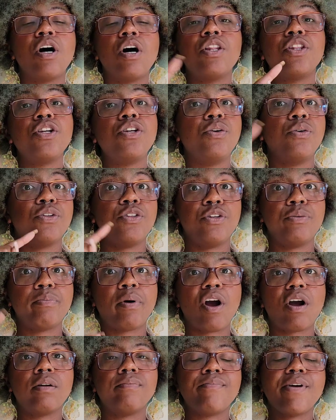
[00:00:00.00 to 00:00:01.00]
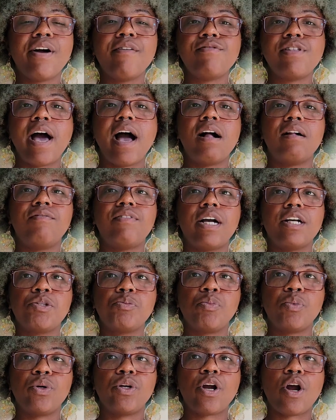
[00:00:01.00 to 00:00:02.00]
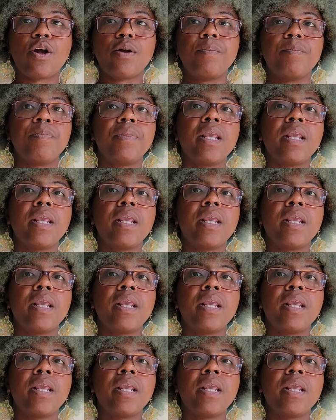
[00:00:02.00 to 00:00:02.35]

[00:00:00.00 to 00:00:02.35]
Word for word: on the northern part of the Halifax border.